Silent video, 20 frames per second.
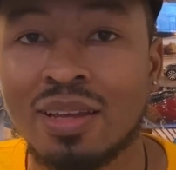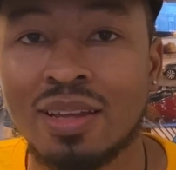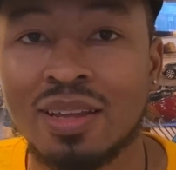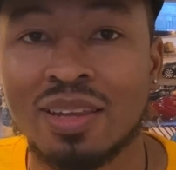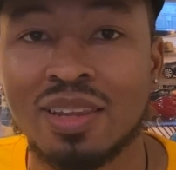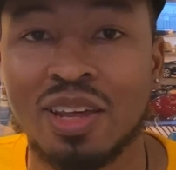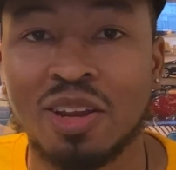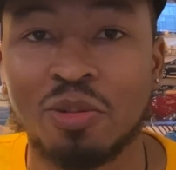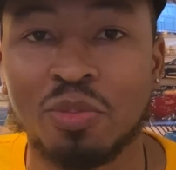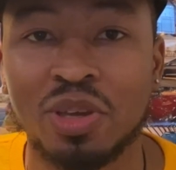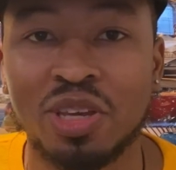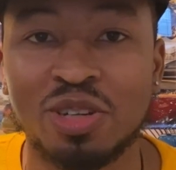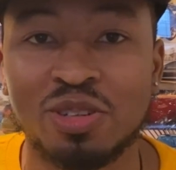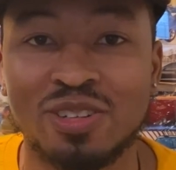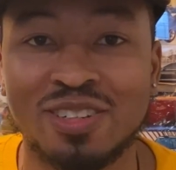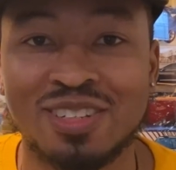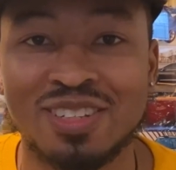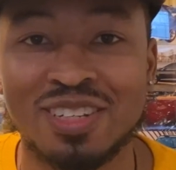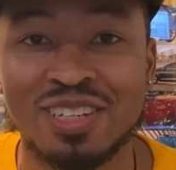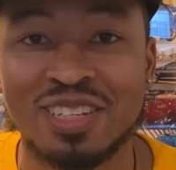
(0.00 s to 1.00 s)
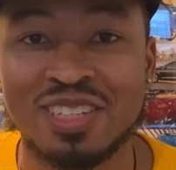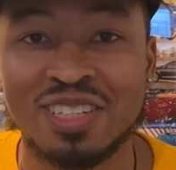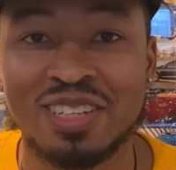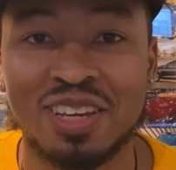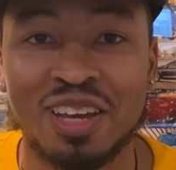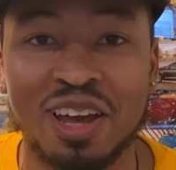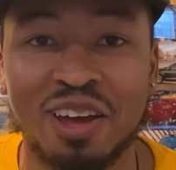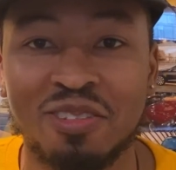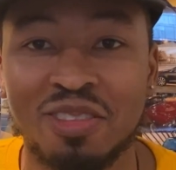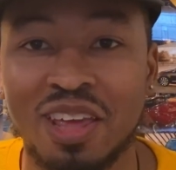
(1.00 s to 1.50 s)
that'll be interesting to see
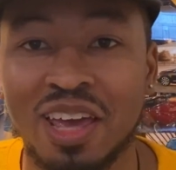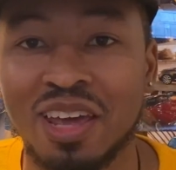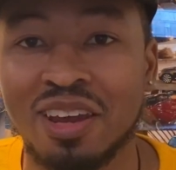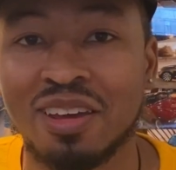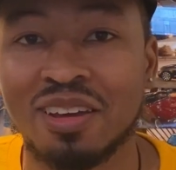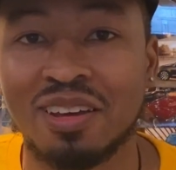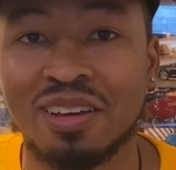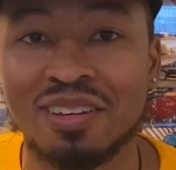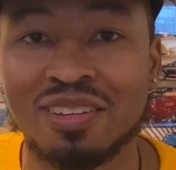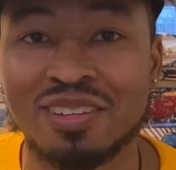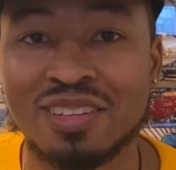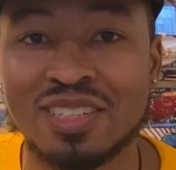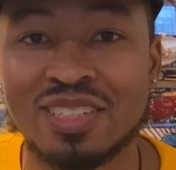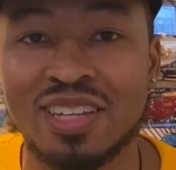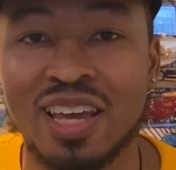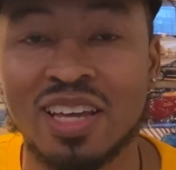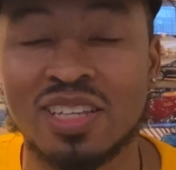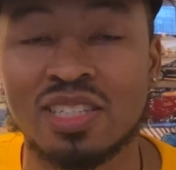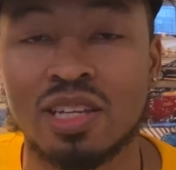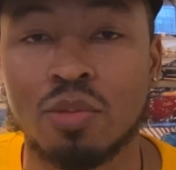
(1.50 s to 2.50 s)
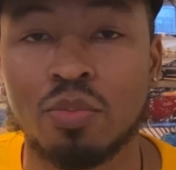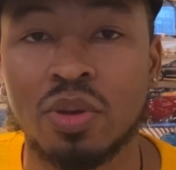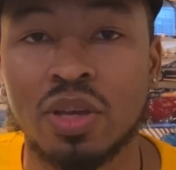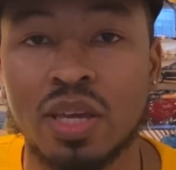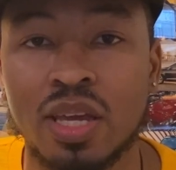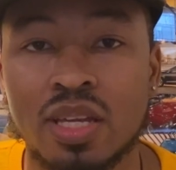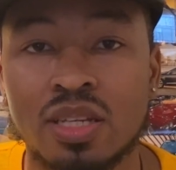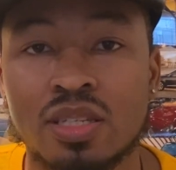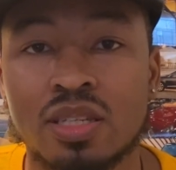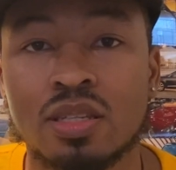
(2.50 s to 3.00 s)
how that stacks up
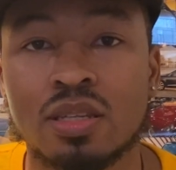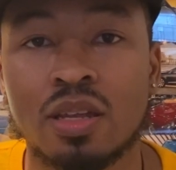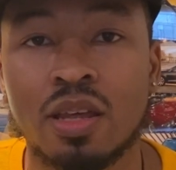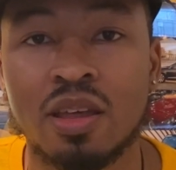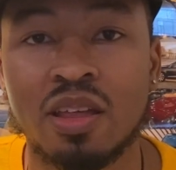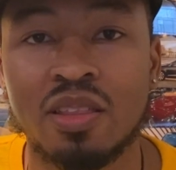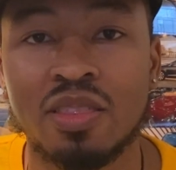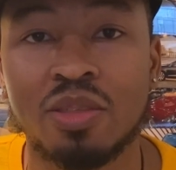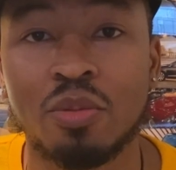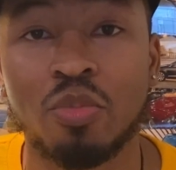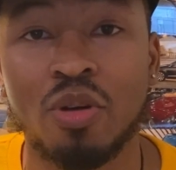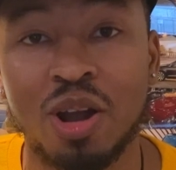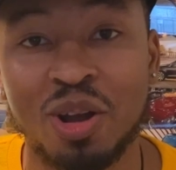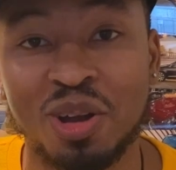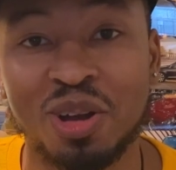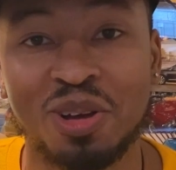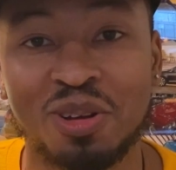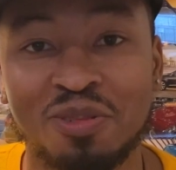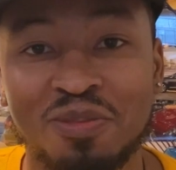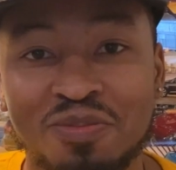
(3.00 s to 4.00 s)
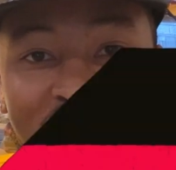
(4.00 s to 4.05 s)
against the Bronco.